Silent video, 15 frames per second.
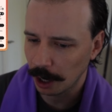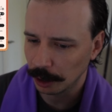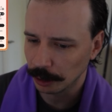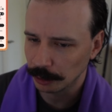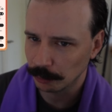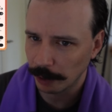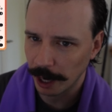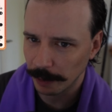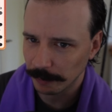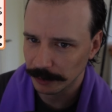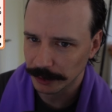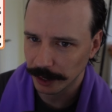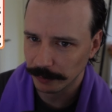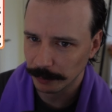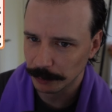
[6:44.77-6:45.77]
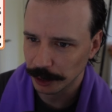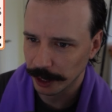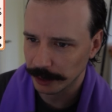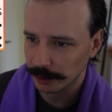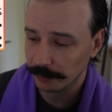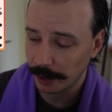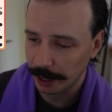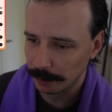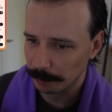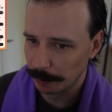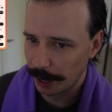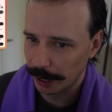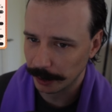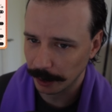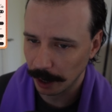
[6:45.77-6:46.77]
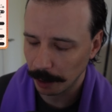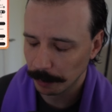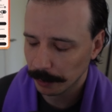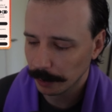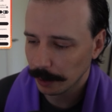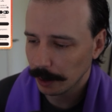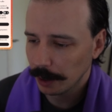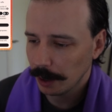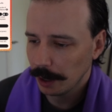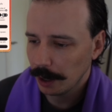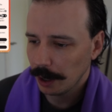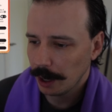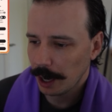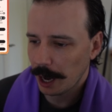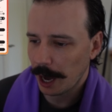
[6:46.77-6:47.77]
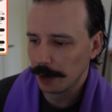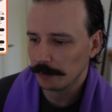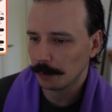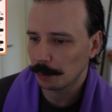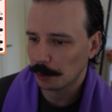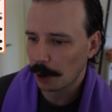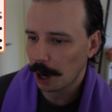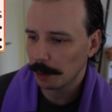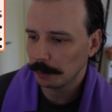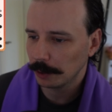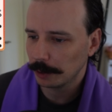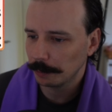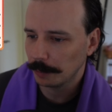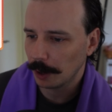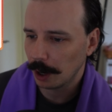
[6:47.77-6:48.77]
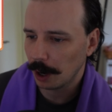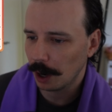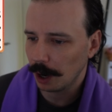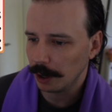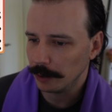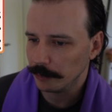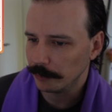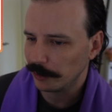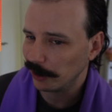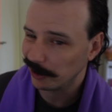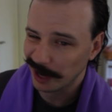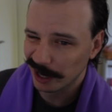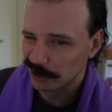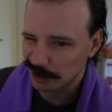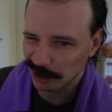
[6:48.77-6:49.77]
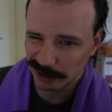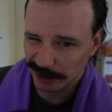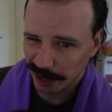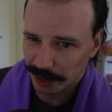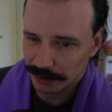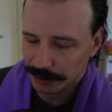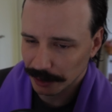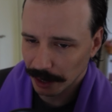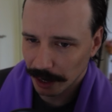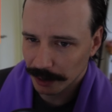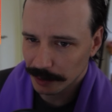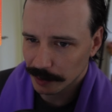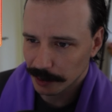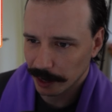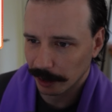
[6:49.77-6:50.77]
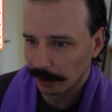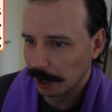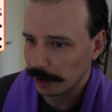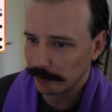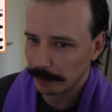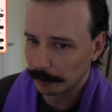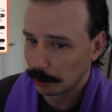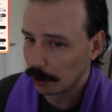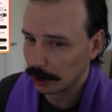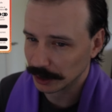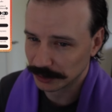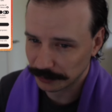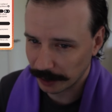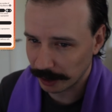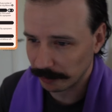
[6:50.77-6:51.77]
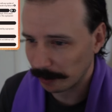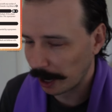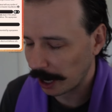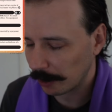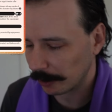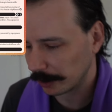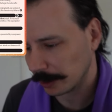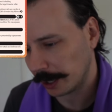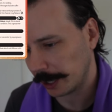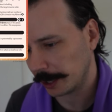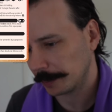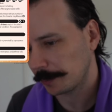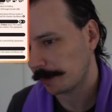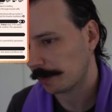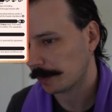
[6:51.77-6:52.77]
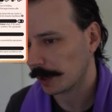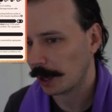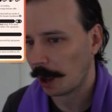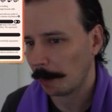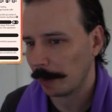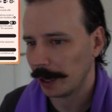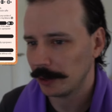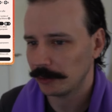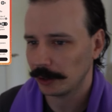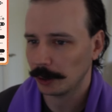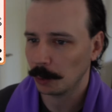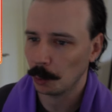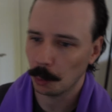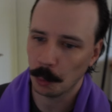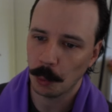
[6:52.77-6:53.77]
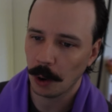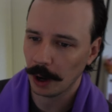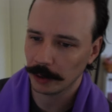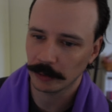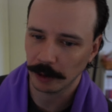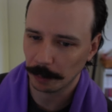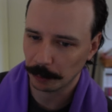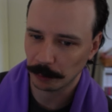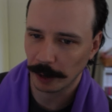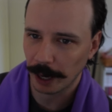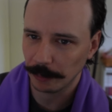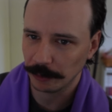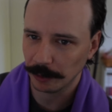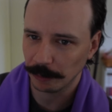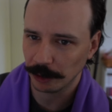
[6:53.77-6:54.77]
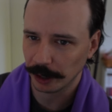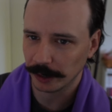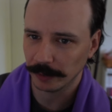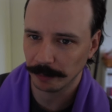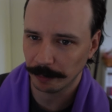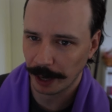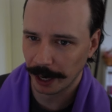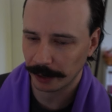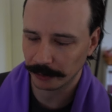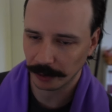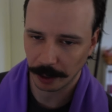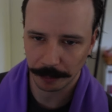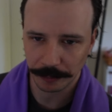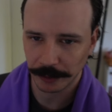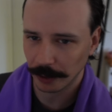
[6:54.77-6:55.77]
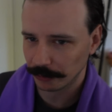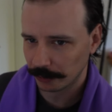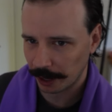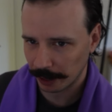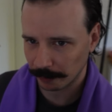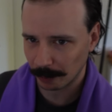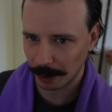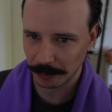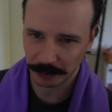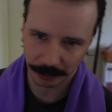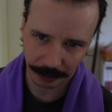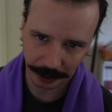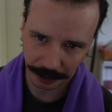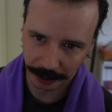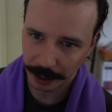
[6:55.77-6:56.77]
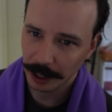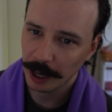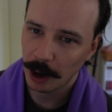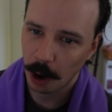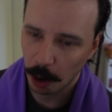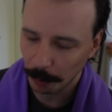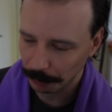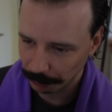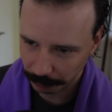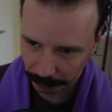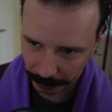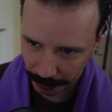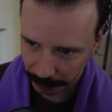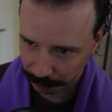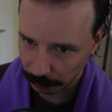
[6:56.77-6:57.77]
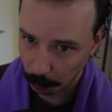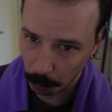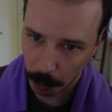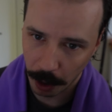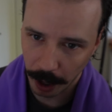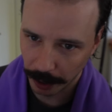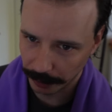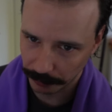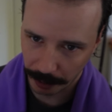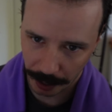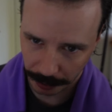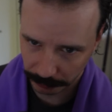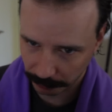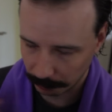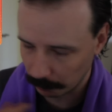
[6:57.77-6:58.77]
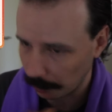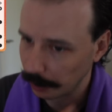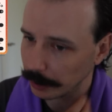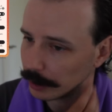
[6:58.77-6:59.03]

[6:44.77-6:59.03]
grab a safe objective, and back up have the problem of their next turn kind of sucks, and a lot of them cost 5 power. Like Amazing walks up, grabs an objective, backs up, doesn't have web swing, almost certainly has to walk attack someone.